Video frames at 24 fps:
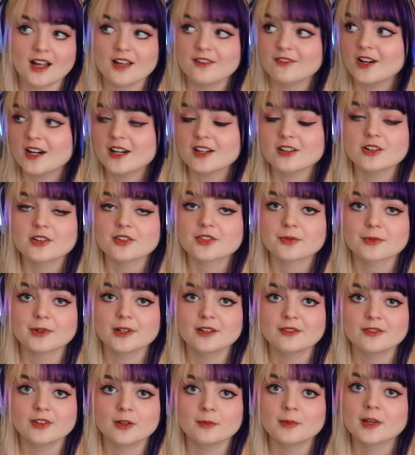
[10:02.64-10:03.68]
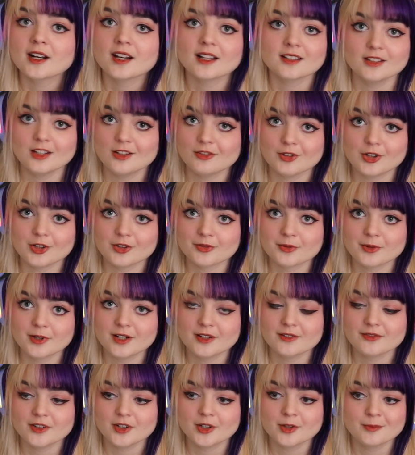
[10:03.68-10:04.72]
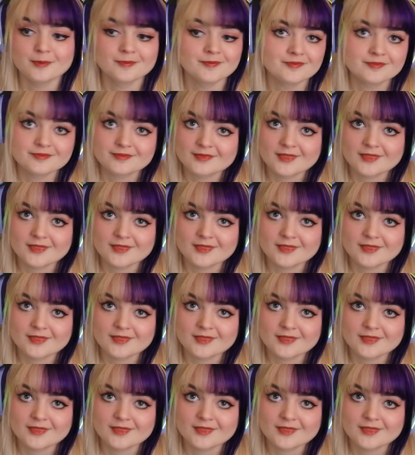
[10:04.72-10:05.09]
I've had all 3 of them, and I love all 3 of them.